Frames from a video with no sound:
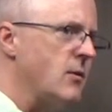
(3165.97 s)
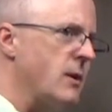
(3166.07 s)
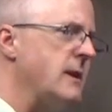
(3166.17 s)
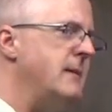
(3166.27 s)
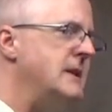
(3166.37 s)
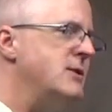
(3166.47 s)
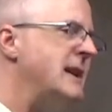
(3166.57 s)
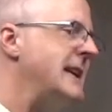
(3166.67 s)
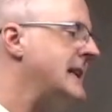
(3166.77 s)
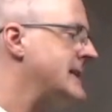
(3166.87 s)
It really means you
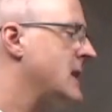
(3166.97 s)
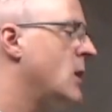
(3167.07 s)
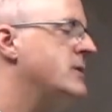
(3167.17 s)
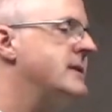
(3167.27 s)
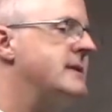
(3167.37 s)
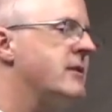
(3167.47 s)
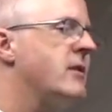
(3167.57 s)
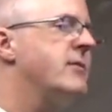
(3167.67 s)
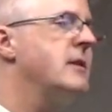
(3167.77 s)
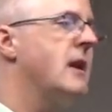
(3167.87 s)
can get as close to
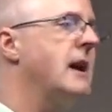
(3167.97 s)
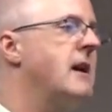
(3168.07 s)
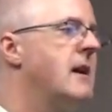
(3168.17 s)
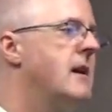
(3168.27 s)
0 if you like